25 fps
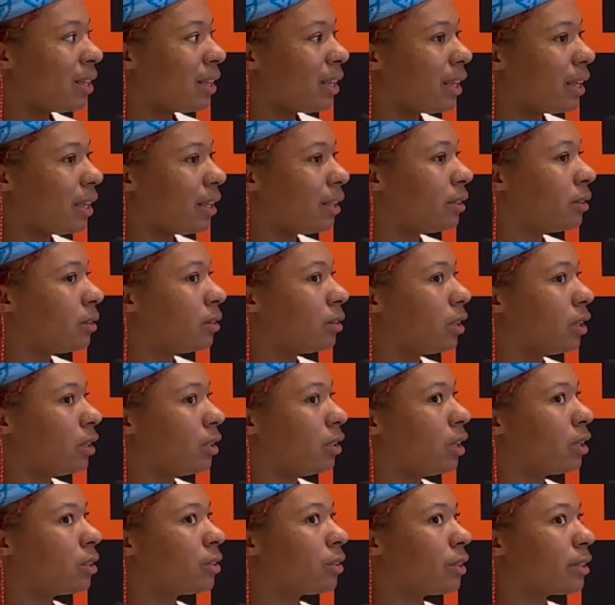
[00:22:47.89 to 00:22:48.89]
And
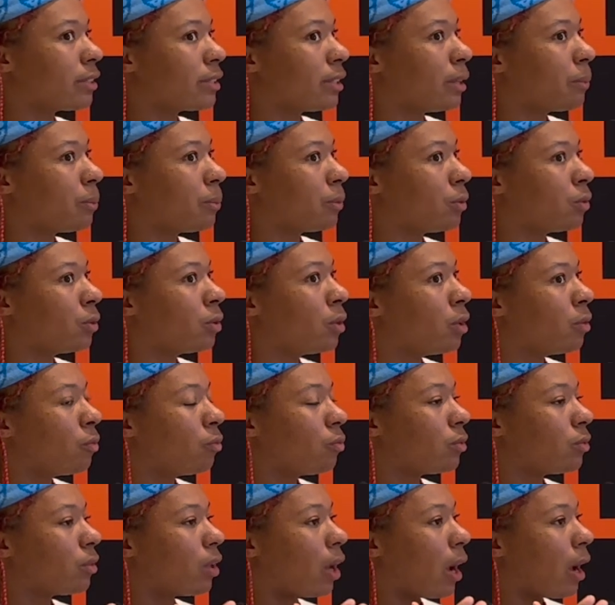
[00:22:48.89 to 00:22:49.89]
another example,
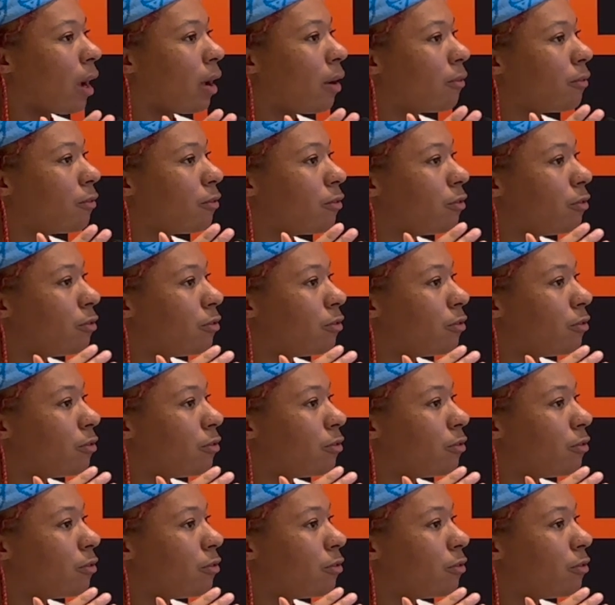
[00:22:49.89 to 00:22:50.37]
I've